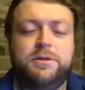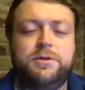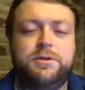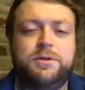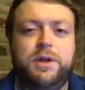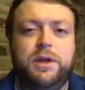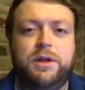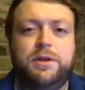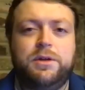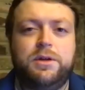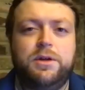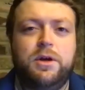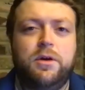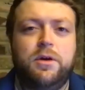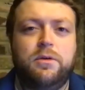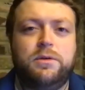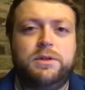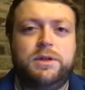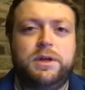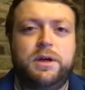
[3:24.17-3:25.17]
interesting to
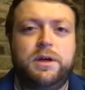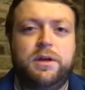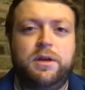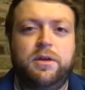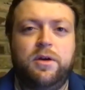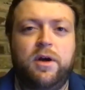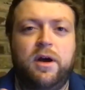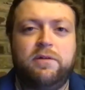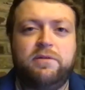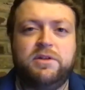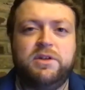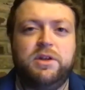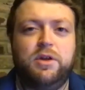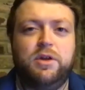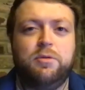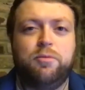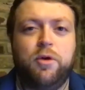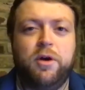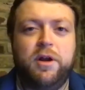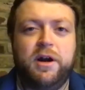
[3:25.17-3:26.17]
note, you know, obviously
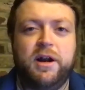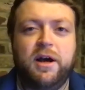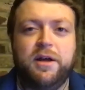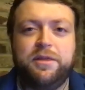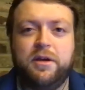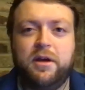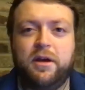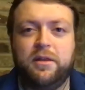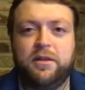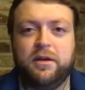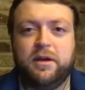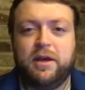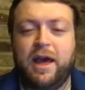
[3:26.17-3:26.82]
you pointed out the